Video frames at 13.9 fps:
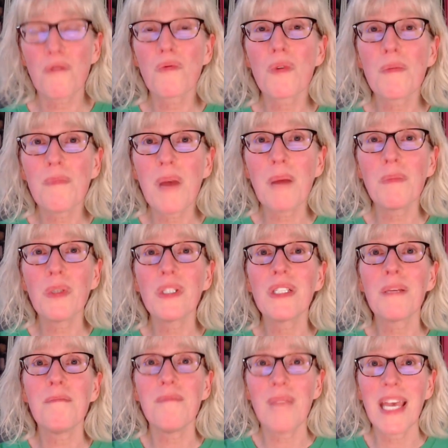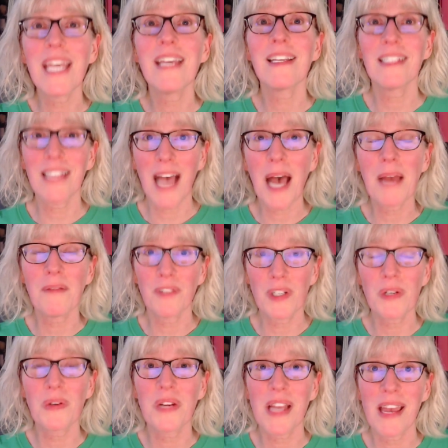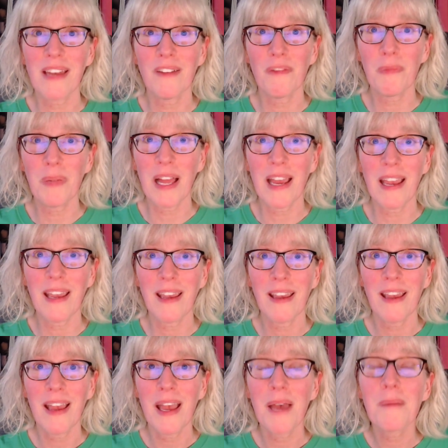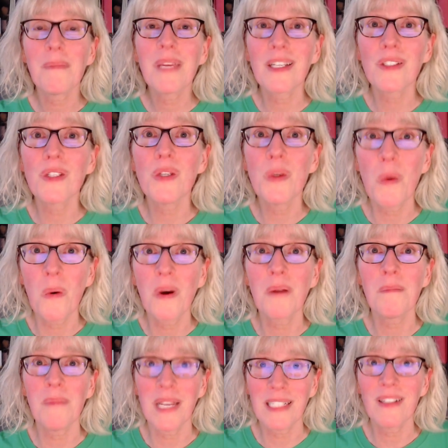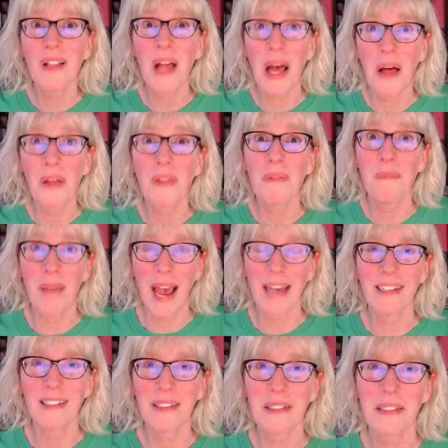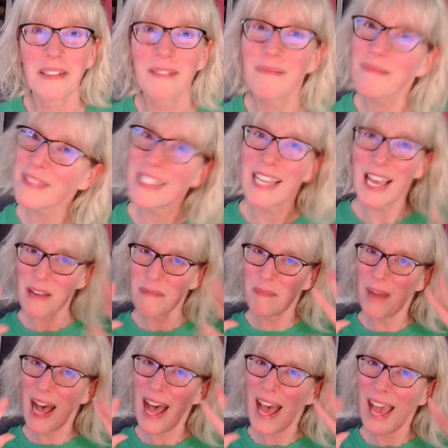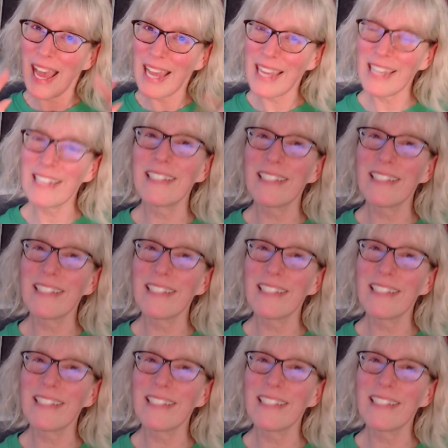remember to make time for creative play, because your mental health matters. Bye.